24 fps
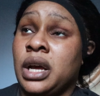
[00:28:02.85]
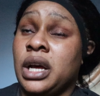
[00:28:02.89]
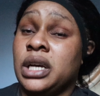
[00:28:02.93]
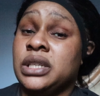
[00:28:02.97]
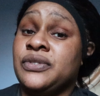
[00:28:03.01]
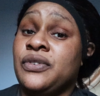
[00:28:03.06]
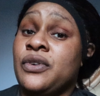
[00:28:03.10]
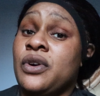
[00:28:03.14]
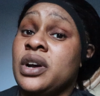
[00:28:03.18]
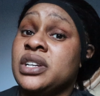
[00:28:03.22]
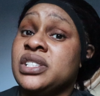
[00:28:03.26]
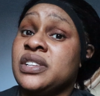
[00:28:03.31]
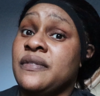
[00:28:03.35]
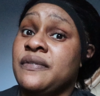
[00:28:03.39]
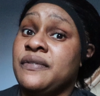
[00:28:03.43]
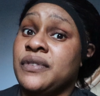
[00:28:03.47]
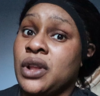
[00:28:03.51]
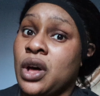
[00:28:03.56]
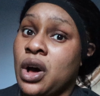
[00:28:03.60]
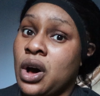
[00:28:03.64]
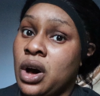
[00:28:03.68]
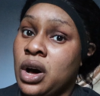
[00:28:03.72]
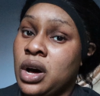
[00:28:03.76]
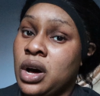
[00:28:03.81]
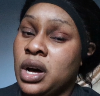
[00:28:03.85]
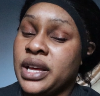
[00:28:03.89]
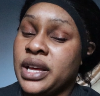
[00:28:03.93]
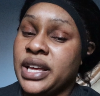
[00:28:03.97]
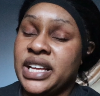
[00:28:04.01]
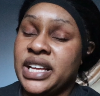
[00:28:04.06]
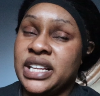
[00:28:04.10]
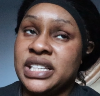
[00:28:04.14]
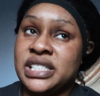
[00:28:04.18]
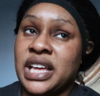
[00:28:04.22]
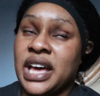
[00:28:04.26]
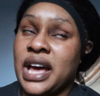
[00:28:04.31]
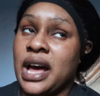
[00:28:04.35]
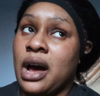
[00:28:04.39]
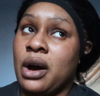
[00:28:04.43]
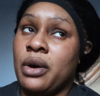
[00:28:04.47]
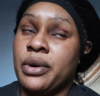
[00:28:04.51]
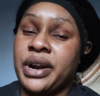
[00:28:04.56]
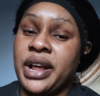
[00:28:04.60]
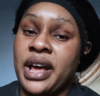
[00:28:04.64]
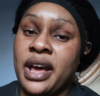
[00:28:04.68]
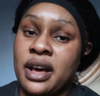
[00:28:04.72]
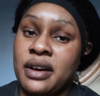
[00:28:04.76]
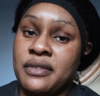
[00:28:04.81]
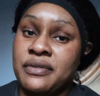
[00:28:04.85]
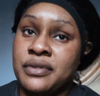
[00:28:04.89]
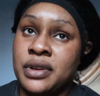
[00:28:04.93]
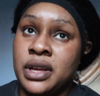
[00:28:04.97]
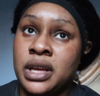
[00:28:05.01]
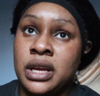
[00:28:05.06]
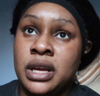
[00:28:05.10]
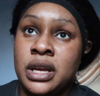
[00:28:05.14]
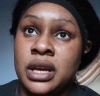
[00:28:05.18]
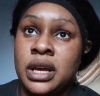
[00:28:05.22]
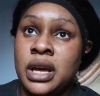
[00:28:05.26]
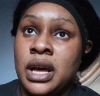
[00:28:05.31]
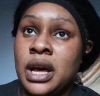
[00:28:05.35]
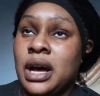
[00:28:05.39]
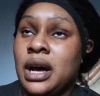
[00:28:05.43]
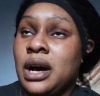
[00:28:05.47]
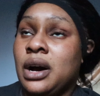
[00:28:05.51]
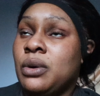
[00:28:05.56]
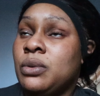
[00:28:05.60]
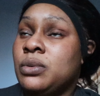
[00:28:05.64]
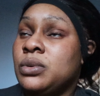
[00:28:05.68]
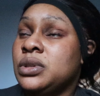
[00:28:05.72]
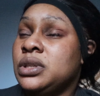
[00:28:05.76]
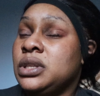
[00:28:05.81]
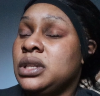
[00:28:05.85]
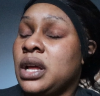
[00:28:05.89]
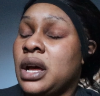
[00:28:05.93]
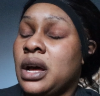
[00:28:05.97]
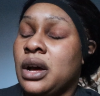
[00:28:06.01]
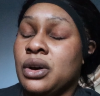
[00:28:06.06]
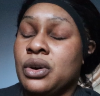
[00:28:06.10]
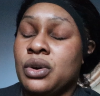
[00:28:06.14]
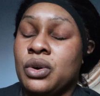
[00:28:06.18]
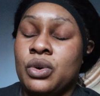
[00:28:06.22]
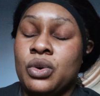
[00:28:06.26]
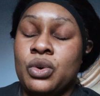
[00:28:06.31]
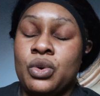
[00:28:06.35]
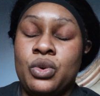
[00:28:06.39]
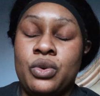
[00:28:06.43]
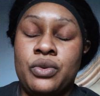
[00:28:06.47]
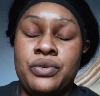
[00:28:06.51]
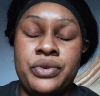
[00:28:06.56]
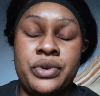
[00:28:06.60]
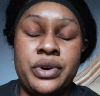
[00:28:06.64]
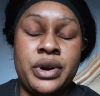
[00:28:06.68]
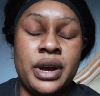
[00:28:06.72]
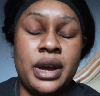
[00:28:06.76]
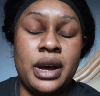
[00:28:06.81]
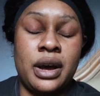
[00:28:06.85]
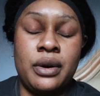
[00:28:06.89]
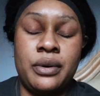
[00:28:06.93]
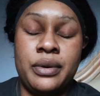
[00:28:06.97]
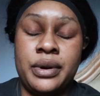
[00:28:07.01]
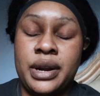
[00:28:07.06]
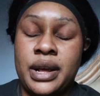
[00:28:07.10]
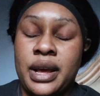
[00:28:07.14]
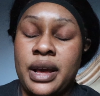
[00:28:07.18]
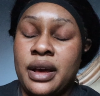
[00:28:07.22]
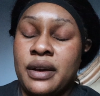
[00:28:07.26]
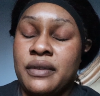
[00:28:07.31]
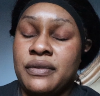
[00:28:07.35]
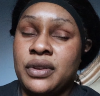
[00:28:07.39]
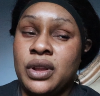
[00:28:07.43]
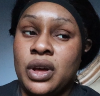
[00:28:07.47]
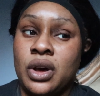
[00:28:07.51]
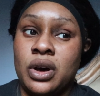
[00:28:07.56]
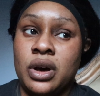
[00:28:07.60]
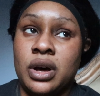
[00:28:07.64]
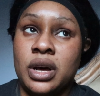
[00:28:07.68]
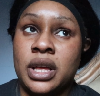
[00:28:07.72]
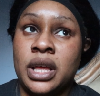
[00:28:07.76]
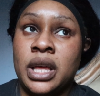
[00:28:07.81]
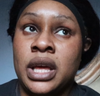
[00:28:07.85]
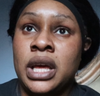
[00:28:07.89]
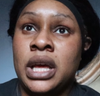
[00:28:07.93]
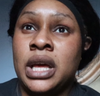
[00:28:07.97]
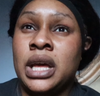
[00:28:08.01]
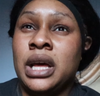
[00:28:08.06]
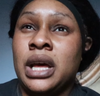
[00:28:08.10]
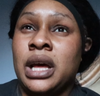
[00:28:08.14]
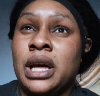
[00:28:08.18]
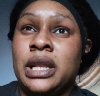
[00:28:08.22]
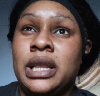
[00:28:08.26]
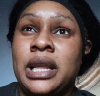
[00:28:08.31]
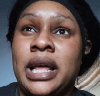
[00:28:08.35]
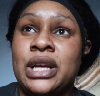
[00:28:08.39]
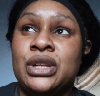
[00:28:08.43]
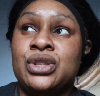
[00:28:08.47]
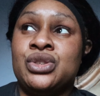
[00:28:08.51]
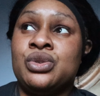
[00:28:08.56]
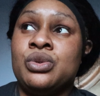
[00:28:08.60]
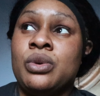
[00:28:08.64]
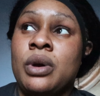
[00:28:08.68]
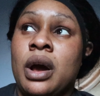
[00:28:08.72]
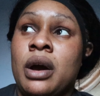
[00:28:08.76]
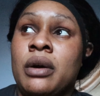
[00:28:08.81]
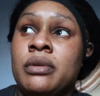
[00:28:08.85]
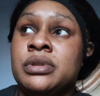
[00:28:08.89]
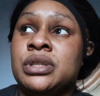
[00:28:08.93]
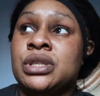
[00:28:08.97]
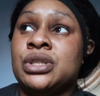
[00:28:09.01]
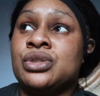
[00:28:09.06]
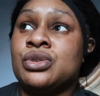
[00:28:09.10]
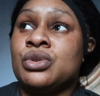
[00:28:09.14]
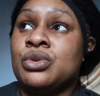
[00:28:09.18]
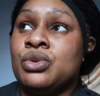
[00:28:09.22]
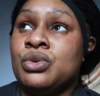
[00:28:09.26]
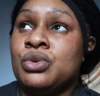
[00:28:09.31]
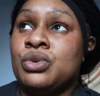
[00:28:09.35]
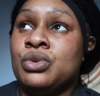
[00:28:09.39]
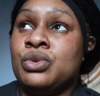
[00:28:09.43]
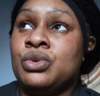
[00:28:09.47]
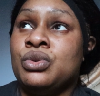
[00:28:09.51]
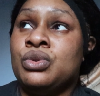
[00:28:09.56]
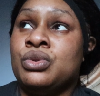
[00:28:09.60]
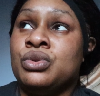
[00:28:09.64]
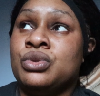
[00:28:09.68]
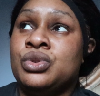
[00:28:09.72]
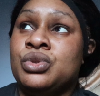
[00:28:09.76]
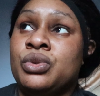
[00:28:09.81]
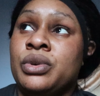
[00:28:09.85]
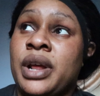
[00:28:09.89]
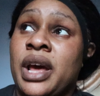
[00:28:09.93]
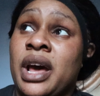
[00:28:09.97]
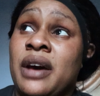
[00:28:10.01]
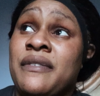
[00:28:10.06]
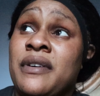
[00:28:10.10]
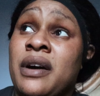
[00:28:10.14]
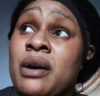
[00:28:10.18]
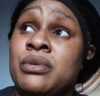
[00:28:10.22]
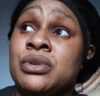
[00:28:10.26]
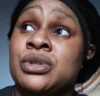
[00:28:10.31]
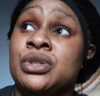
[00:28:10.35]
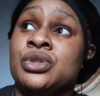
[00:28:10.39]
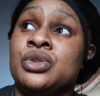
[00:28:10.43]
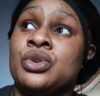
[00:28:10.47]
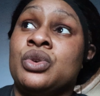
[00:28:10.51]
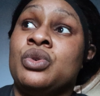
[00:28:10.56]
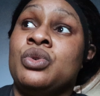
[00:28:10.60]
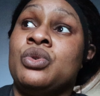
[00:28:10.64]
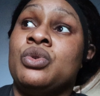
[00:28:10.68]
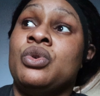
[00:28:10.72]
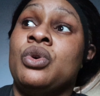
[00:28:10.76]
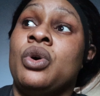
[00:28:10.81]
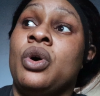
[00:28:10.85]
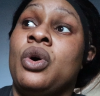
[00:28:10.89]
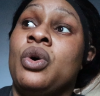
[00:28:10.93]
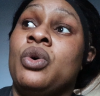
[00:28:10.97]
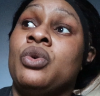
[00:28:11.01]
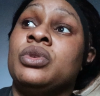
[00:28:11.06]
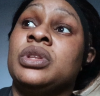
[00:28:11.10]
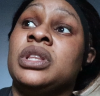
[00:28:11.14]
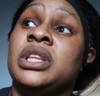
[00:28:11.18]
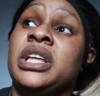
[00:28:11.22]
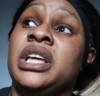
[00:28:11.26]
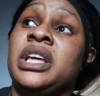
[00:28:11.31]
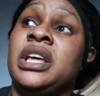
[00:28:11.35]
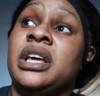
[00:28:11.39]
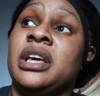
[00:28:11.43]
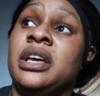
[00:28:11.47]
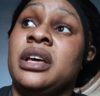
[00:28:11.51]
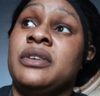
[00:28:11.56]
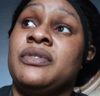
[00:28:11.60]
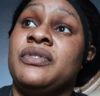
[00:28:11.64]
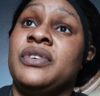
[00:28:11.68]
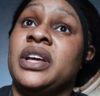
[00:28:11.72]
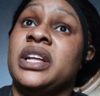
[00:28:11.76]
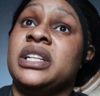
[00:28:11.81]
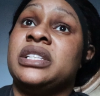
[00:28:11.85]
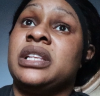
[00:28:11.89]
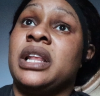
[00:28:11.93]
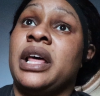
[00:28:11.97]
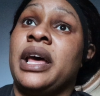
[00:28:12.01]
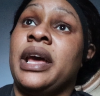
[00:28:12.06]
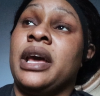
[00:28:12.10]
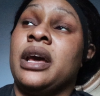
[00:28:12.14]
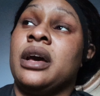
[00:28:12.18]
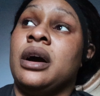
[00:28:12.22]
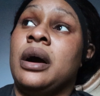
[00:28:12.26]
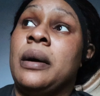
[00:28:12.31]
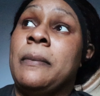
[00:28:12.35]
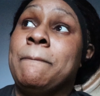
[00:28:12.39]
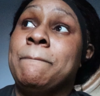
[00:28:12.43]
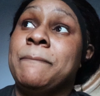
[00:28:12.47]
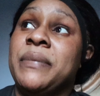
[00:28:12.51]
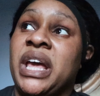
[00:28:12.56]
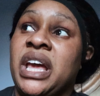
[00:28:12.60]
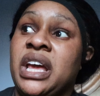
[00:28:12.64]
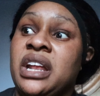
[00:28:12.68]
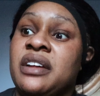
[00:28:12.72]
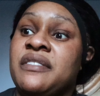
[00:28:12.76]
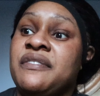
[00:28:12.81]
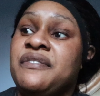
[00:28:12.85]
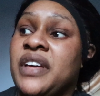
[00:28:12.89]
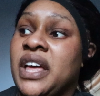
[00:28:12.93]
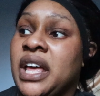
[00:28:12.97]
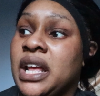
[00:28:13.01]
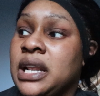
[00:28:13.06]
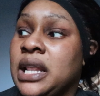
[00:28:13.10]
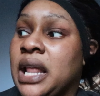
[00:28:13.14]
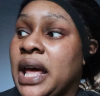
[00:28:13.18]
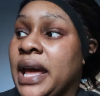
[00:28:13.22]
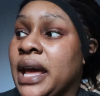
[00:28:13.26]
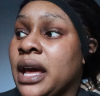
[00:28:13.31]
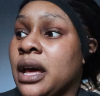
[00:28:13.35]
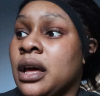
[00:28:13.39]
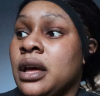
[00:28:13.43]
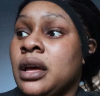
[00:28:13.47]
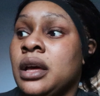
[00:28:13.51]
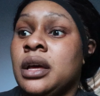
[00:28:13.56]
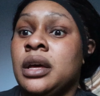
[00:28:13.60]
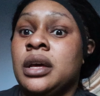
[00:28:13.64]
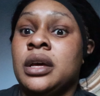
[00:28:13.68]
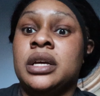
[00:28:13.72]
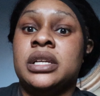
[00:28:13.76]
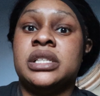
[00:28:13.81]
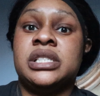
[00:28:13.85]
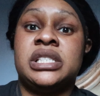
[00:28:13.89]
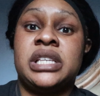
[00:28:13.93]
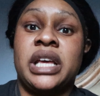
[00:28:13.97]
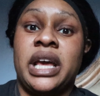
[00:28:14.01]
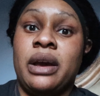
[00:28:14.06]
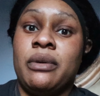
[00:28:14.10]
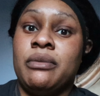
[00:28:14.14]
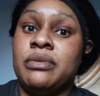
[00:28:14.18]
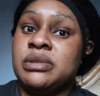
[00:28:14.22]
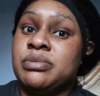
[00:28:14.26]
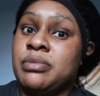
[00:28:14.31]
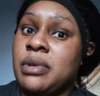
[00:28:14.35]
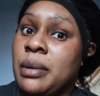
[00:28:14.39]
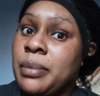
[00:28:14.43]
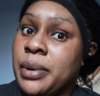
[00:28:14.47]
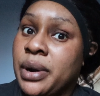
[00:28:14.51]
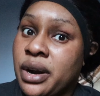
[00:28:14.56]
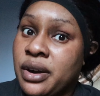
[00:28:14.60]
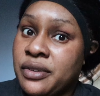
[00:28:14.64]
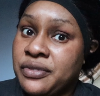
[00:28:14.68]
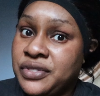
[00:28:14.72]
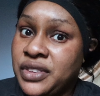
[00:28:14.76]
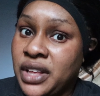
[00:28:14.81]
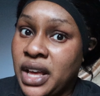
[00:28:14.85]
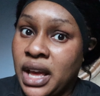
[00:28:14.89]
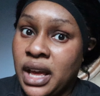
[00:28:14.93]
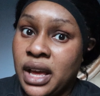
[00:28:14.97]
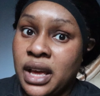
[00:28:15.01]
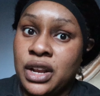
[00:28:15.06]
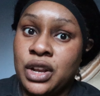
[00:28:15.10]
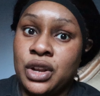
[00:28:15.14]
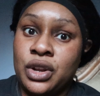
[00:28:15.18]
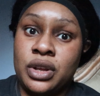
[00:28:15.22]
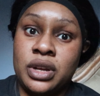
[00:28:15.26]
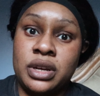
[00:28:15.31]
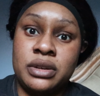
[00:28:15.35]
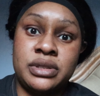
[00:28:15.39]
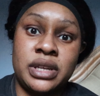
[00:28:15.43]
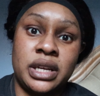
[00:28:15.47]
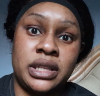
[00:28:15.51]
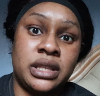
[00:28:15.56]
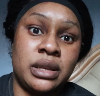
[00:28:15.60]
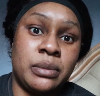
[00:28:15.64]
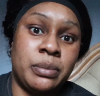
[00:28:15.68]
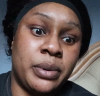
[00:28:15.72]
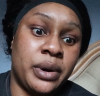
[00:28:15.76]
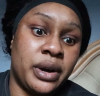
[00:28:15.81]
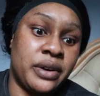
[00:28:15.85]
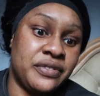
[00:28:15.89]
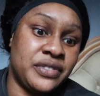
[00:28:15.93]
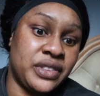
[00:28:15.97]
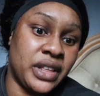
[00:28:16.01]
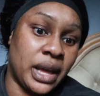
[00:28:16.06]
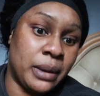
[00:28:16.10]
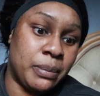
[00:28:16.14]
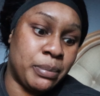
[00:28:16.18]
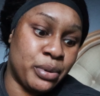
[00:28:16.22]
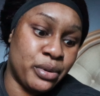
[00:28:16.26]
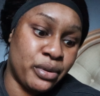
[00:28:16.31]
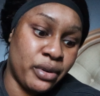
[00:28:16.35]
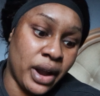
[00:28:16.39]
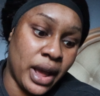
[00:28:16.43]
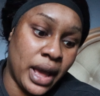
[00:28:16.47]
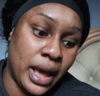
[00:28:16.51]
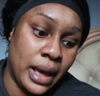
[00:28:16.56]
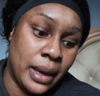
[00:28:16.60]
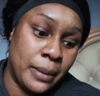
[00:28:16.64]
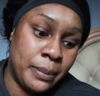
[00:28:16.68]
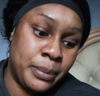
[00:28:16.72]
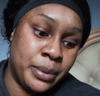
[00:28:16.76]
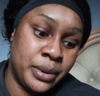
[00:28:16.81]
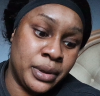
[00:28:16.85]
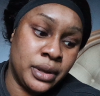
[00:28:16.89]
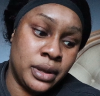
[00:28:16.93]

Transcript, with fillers: as far as a vlog, it's like an hour and a half. I will not go over an hour and a half vlog. Like two hours is cool, two and a half hours is cool, only if it's like a main event, like say it was my birthday and it was like the birthday prep